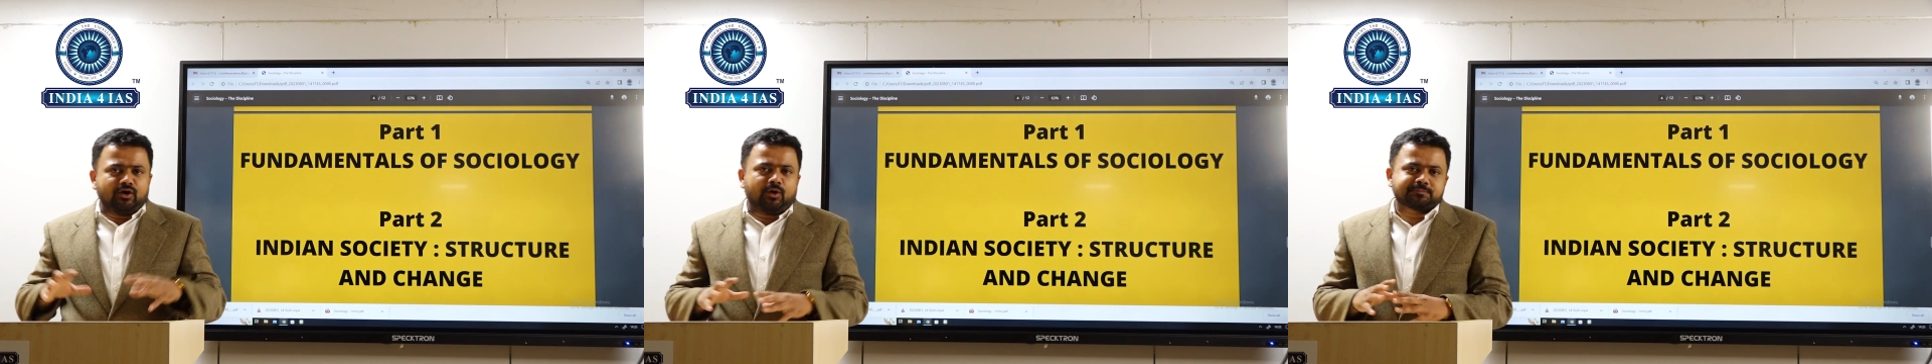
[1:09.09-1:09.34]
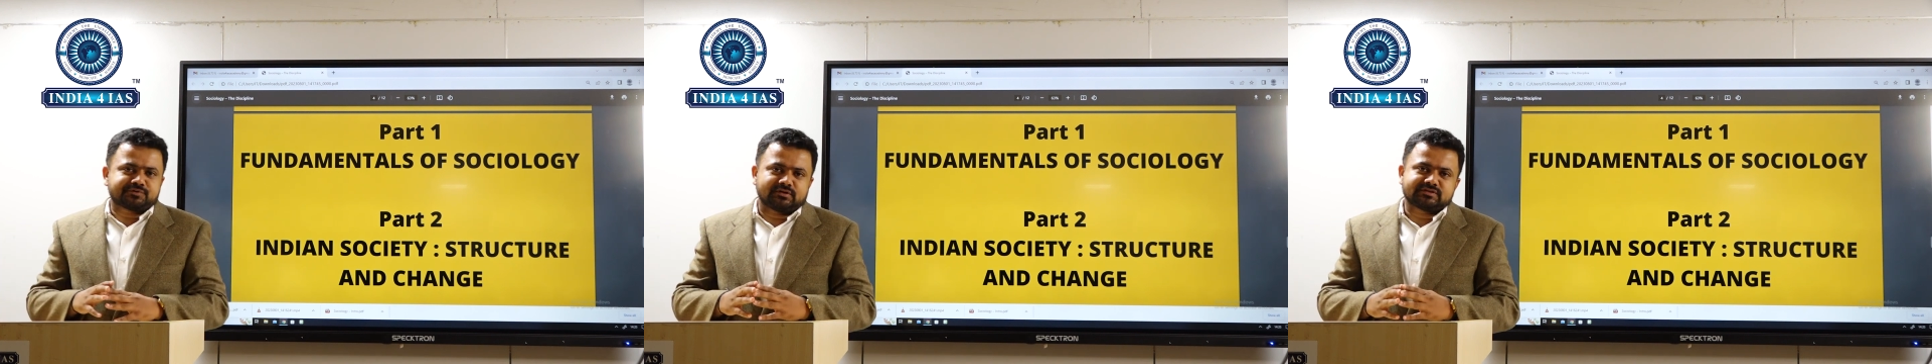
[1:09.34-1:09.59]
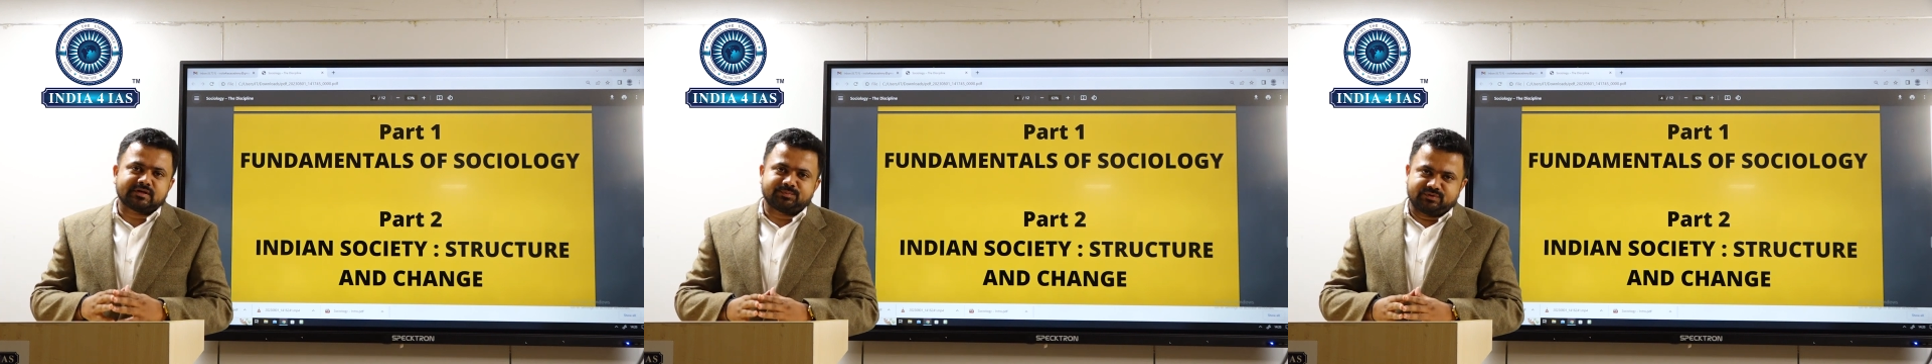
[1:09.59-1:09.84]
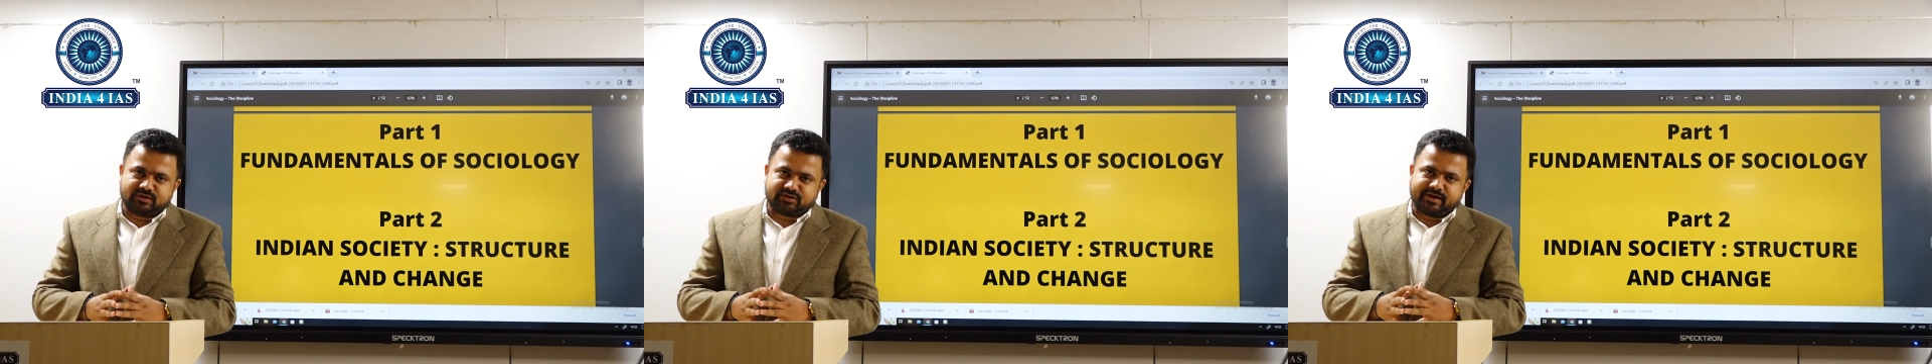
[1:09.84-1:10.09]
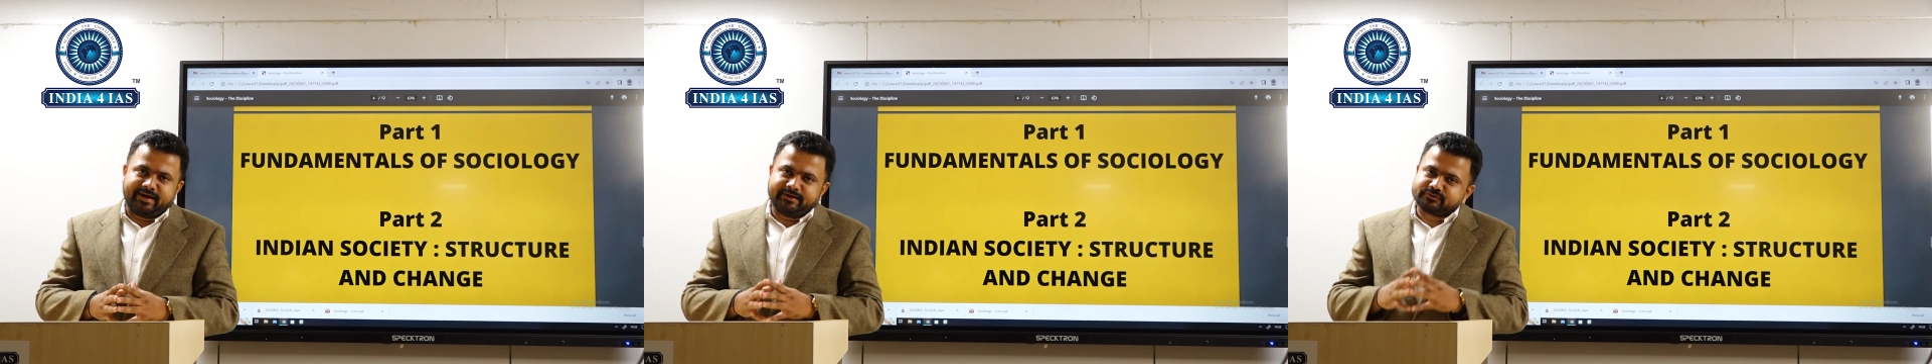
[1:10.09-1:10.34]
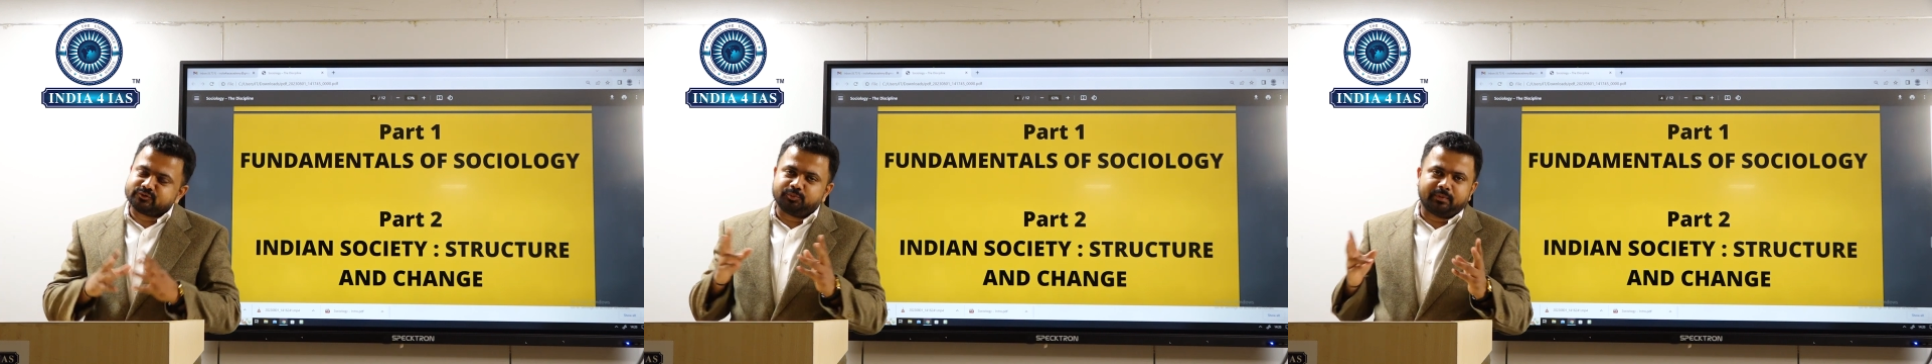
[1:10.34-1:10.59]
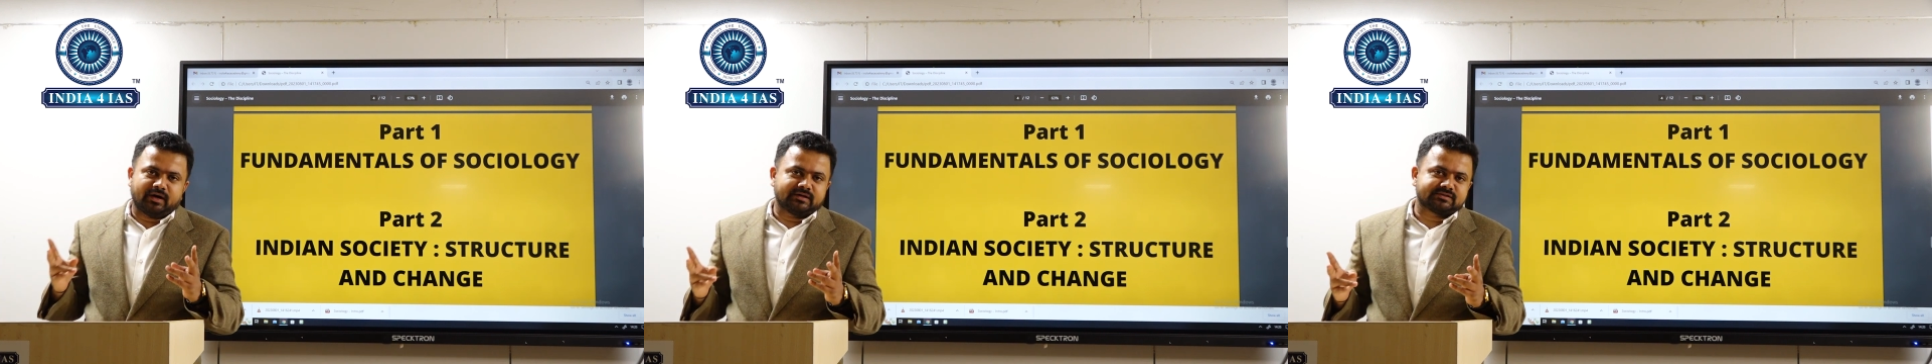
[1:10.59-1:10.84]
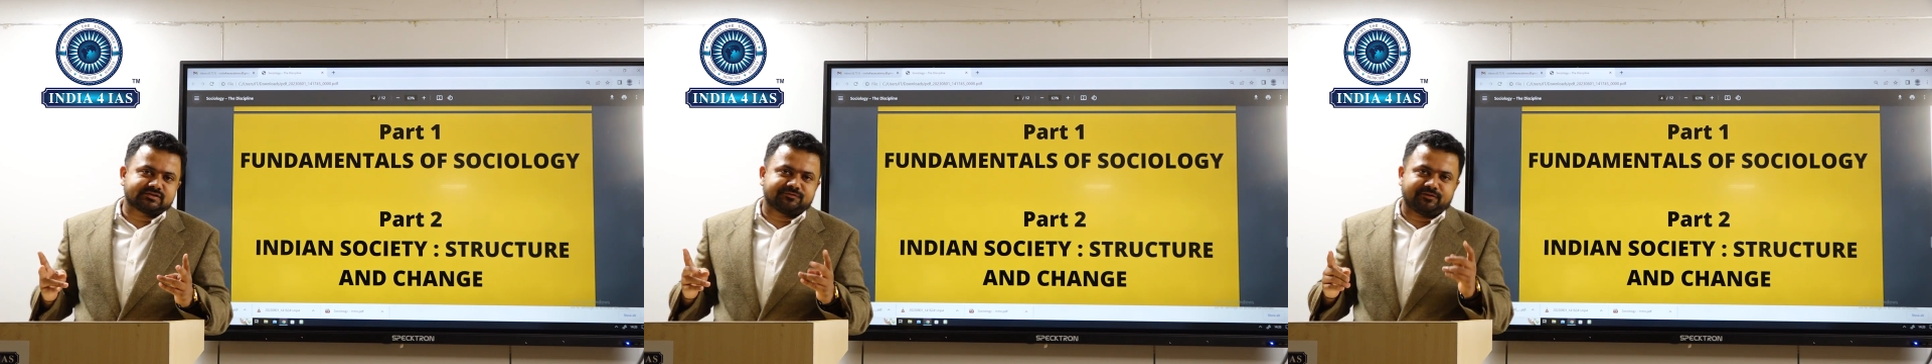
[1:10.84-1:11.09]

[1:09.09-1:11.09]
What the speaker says: optional subject has two parts.